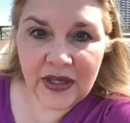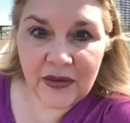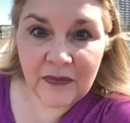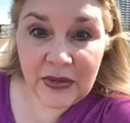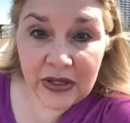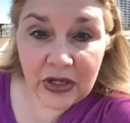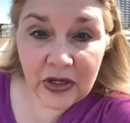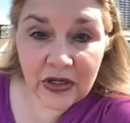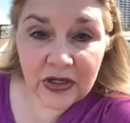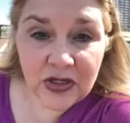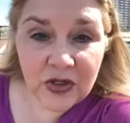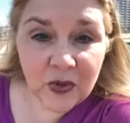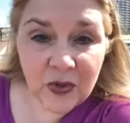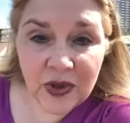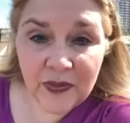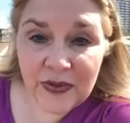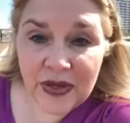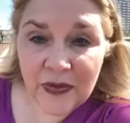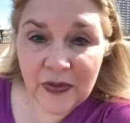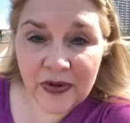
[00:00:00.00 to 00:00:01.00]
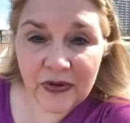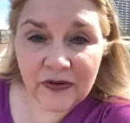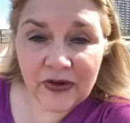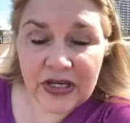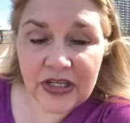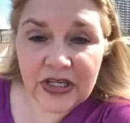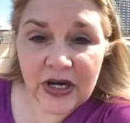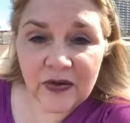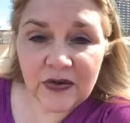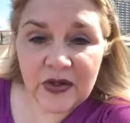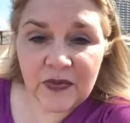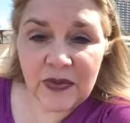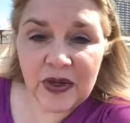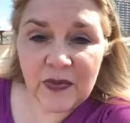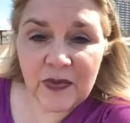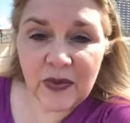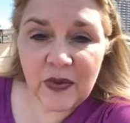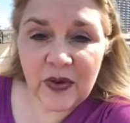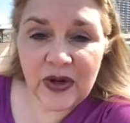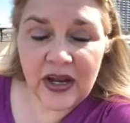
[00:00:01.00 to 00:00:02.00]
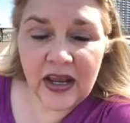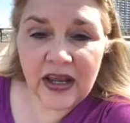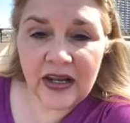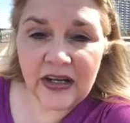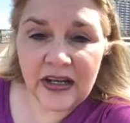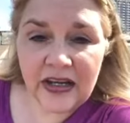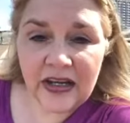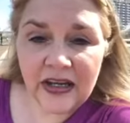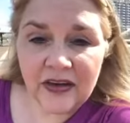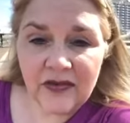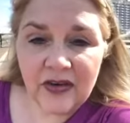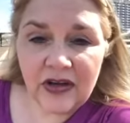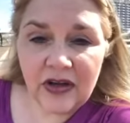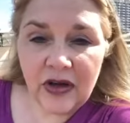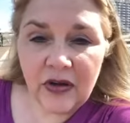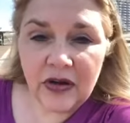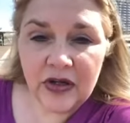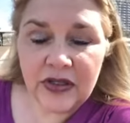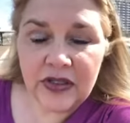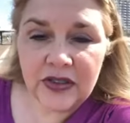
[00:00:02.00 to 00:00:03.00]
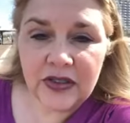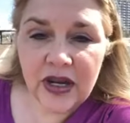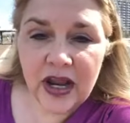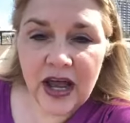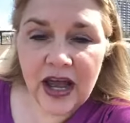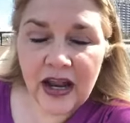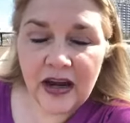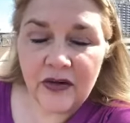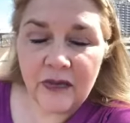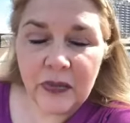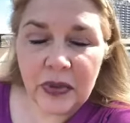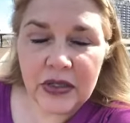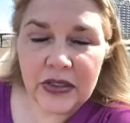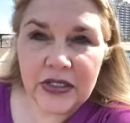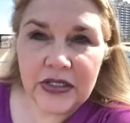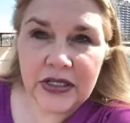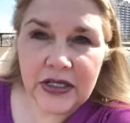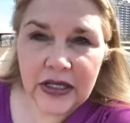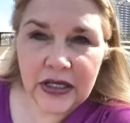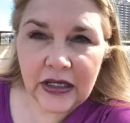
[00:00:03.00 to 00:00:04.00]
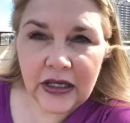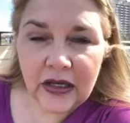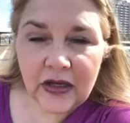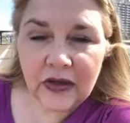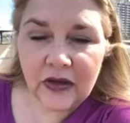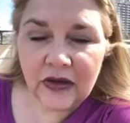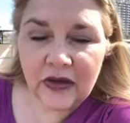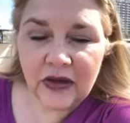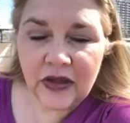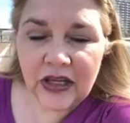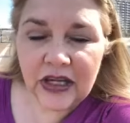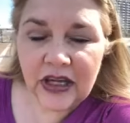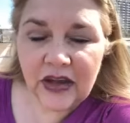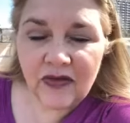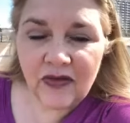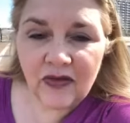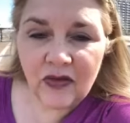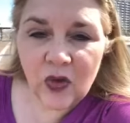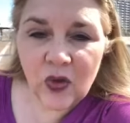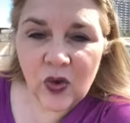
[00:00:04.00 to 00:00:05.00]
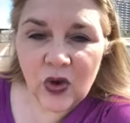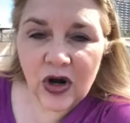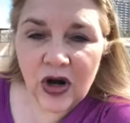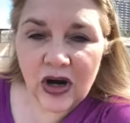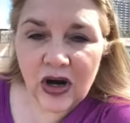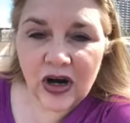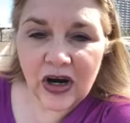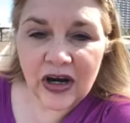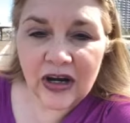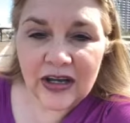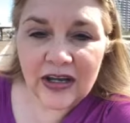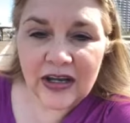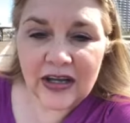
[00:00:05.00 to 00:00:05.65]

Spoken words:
because you want to be able to reach out to people at any given notice, not particularly for